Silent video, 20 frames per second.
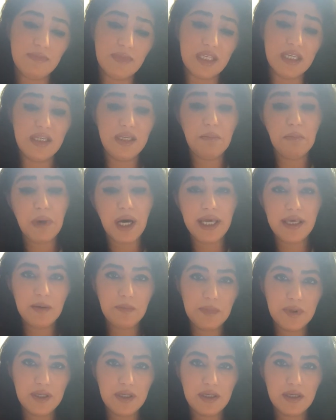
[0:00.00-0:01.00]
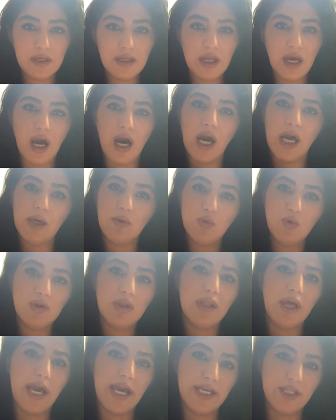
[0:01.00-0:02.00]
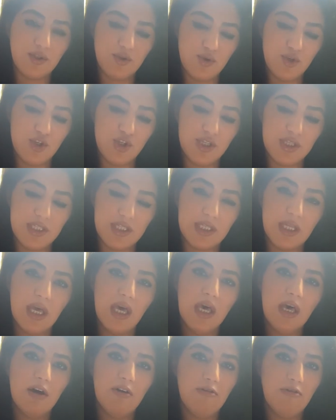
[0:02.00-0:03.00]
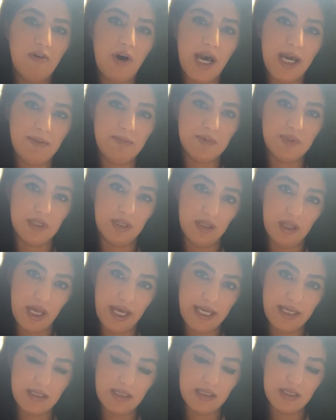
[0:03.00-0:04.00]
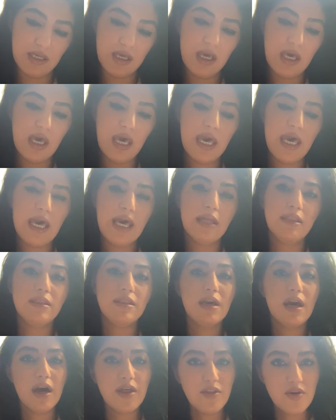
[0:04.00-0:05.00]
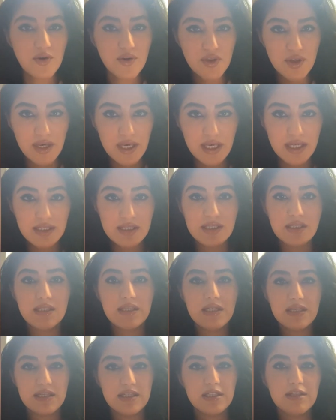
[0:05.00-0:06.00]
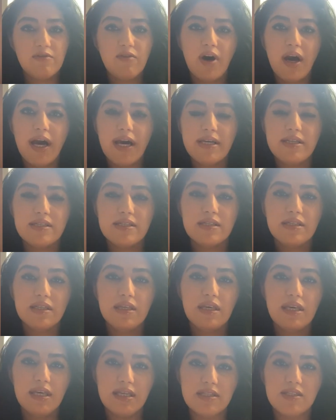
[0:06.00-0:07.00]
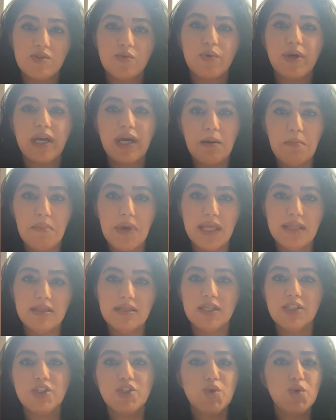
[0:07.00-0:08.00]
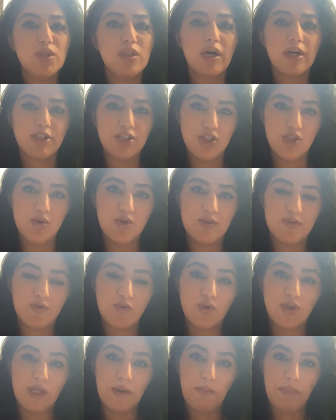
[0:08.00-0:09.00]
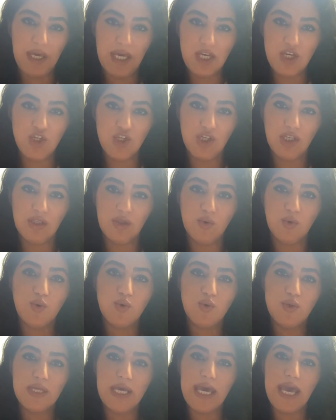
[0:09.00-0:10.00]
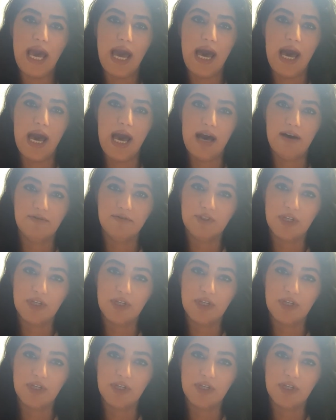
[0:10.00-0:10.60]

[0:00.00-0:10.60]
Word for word: in my opinion i would like to just wipe the lights the other things this device it's recommended do not use for the patient who they have the